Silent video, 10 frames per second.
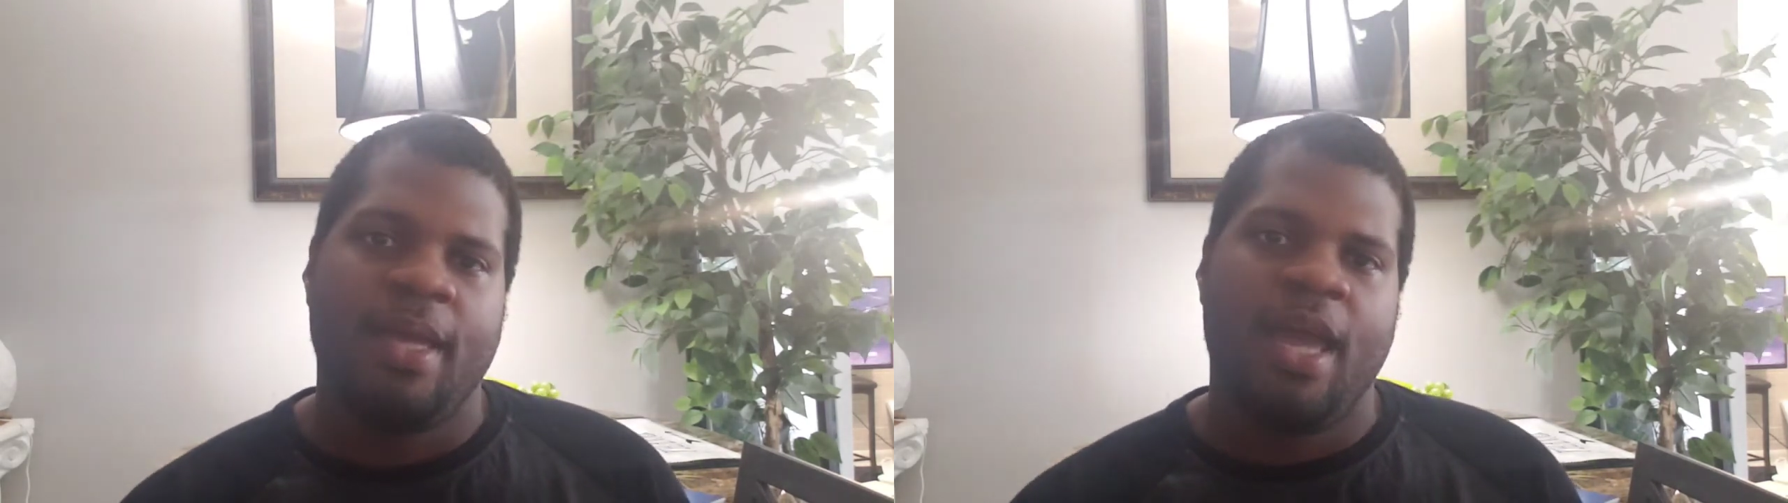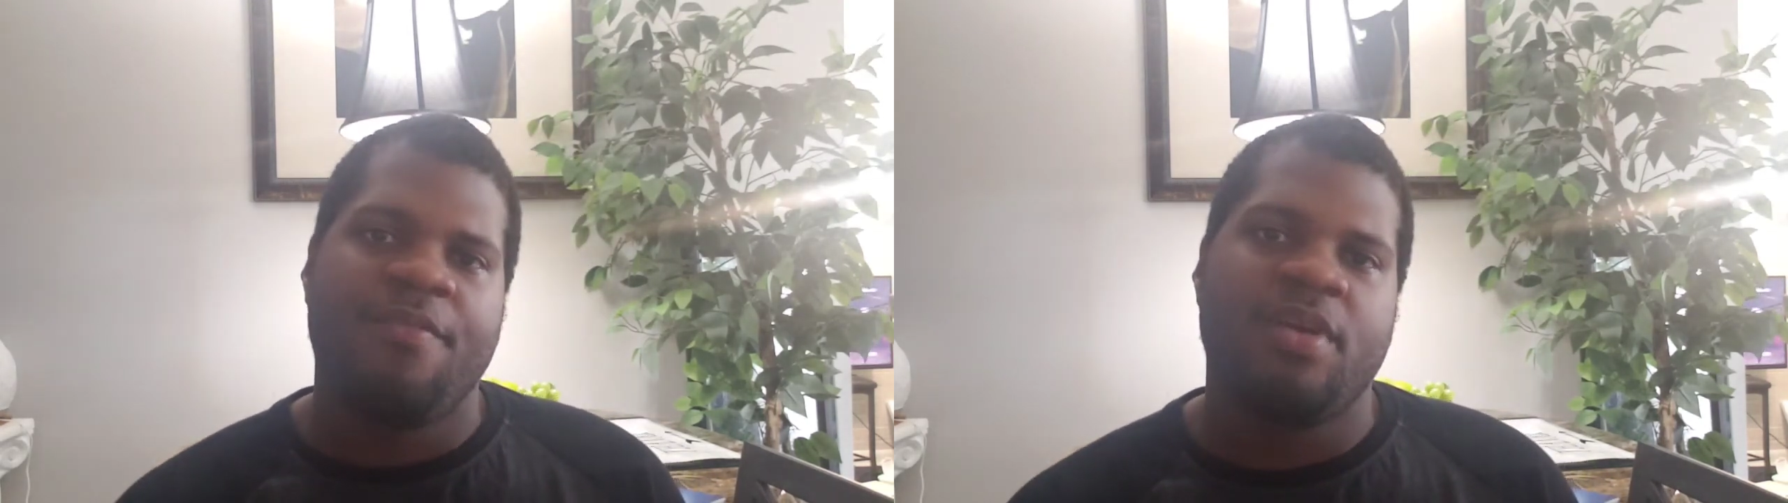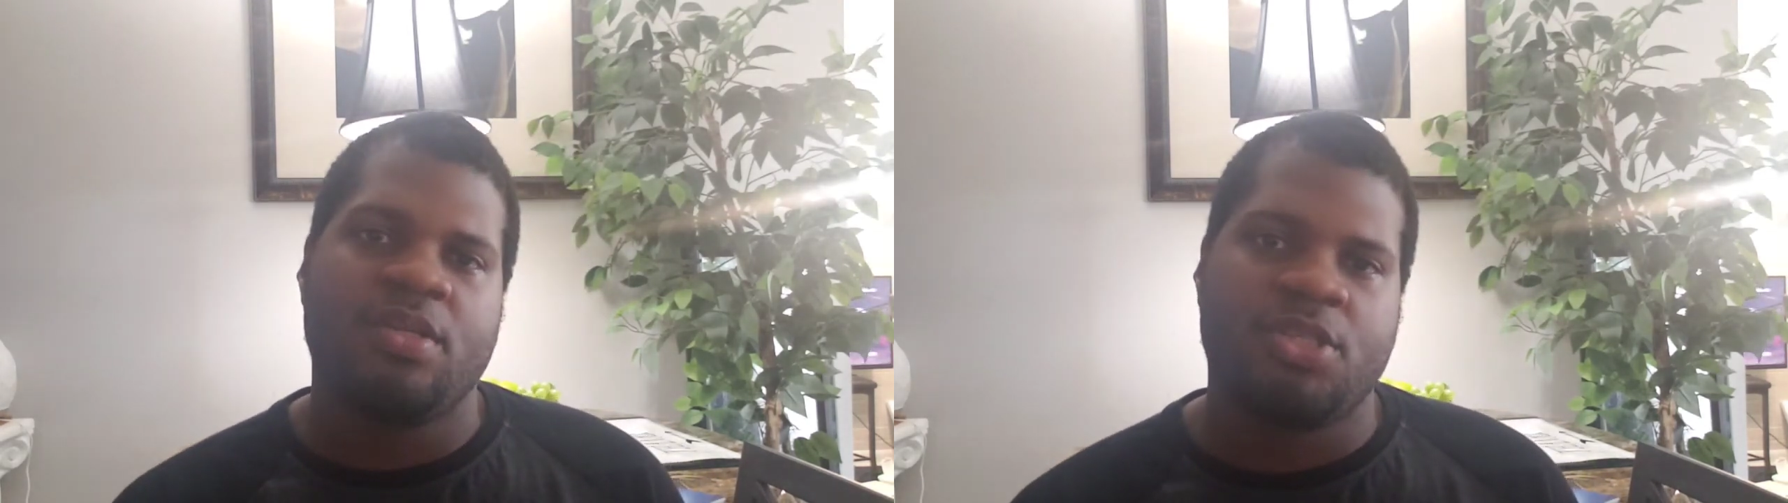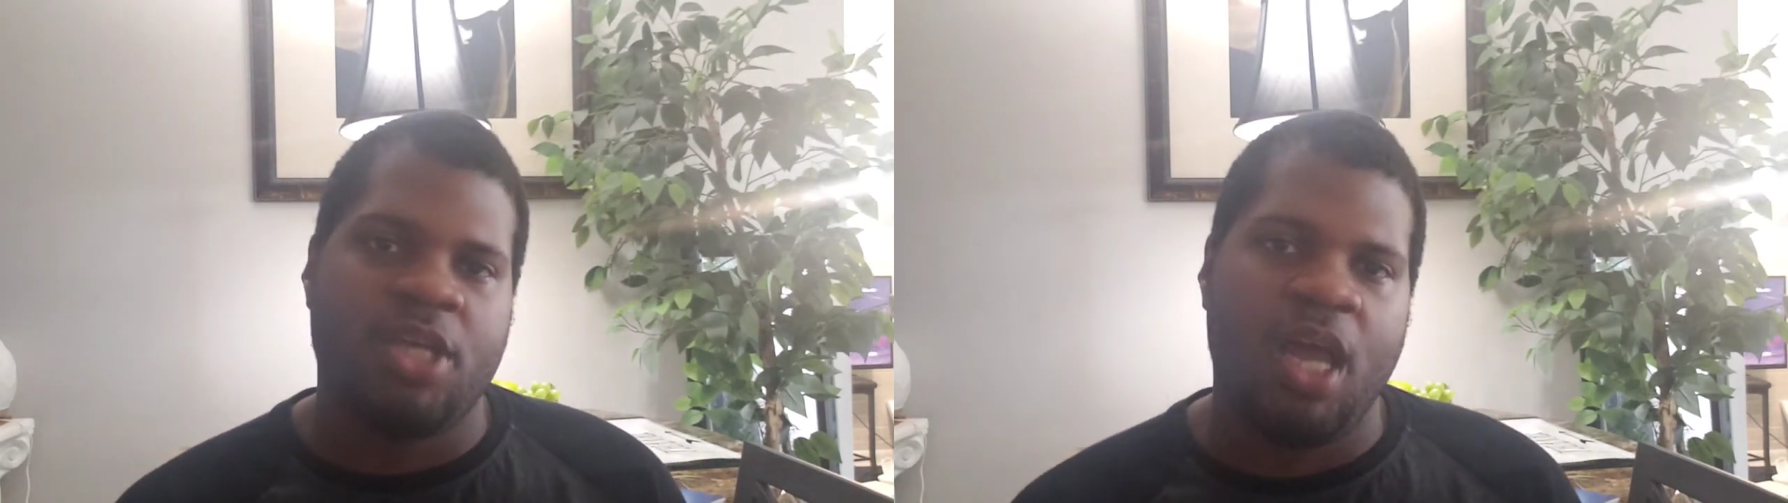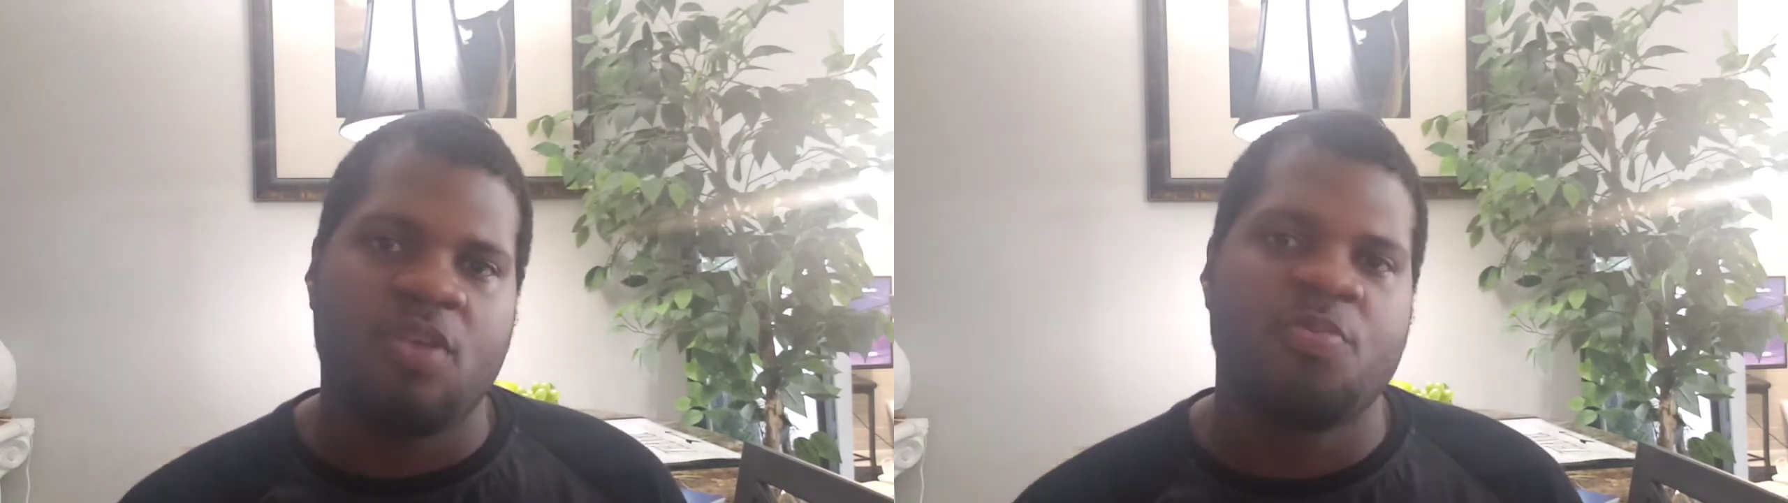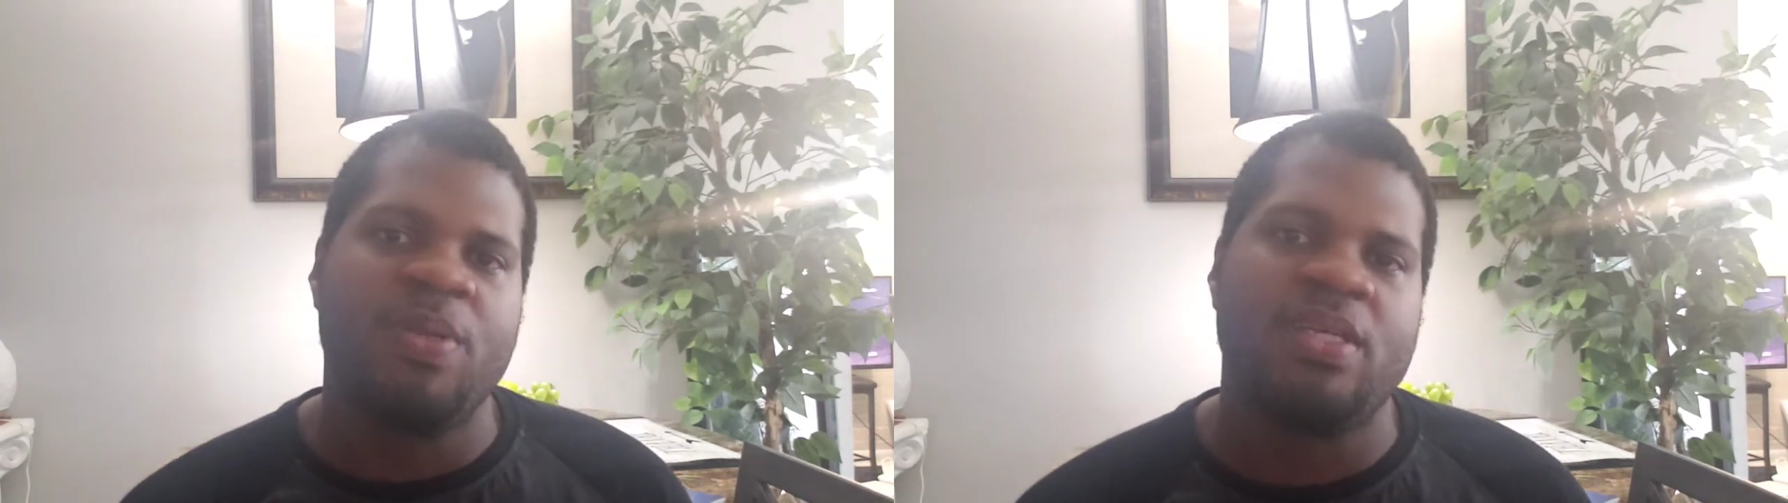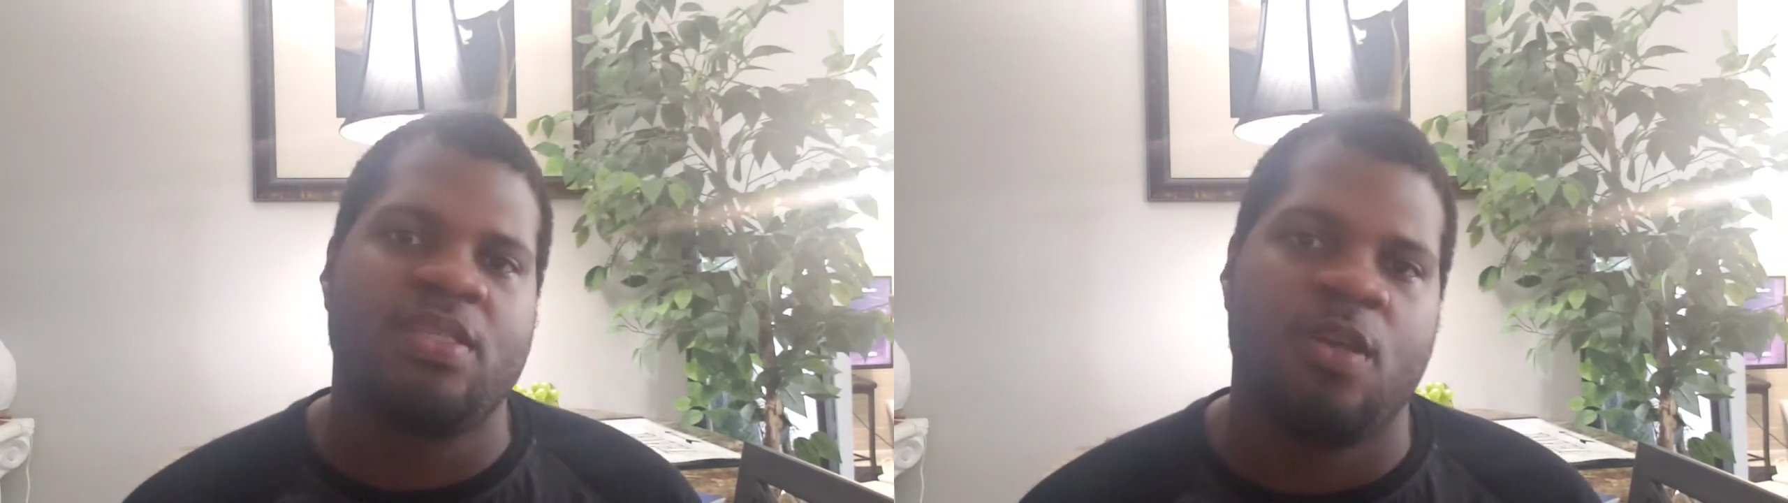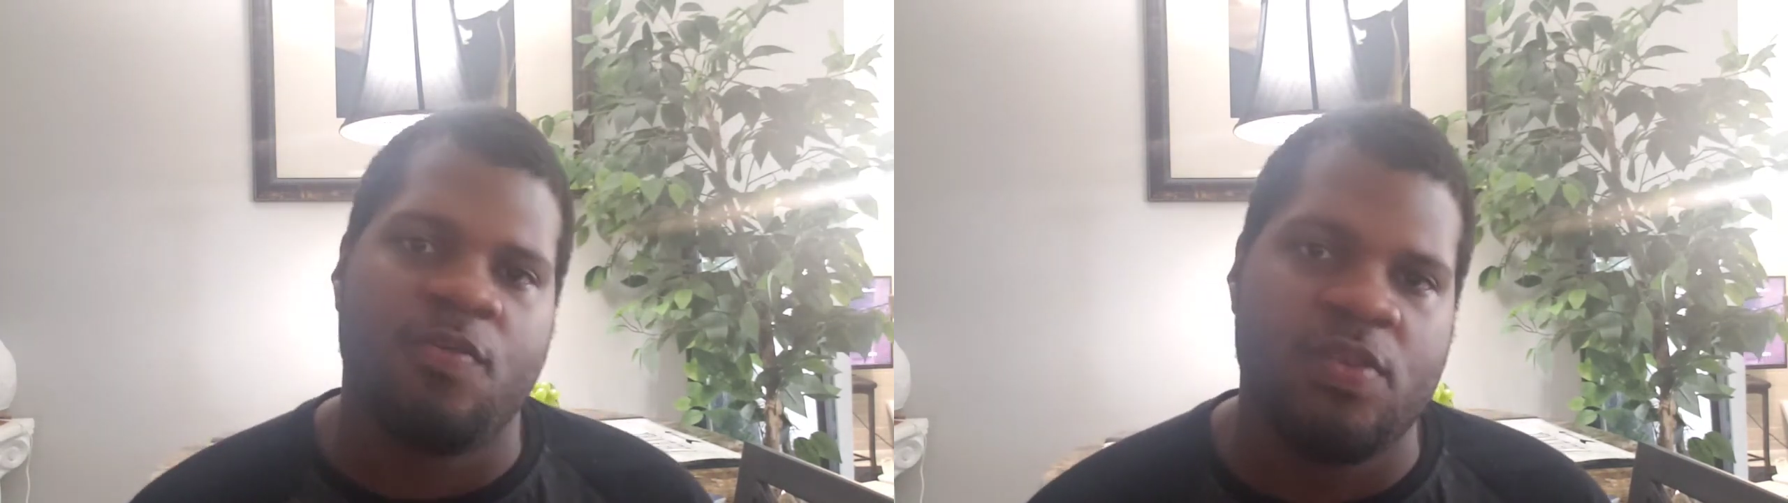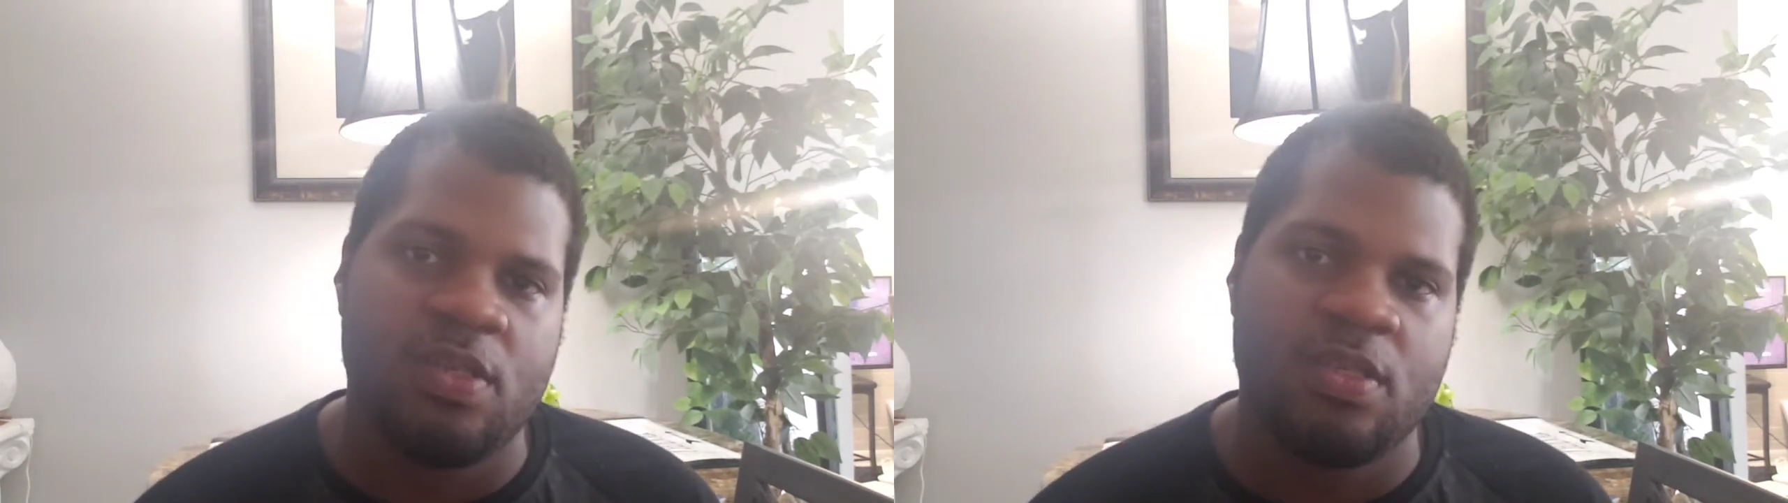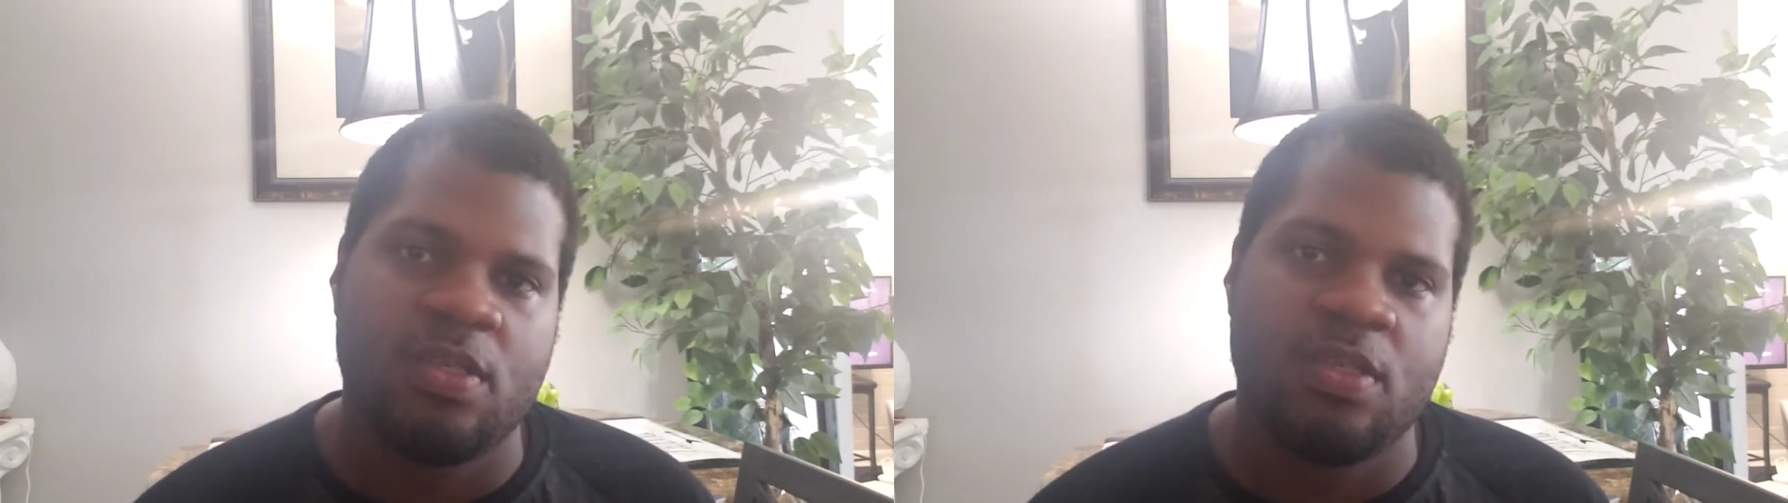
having a child is being selfless.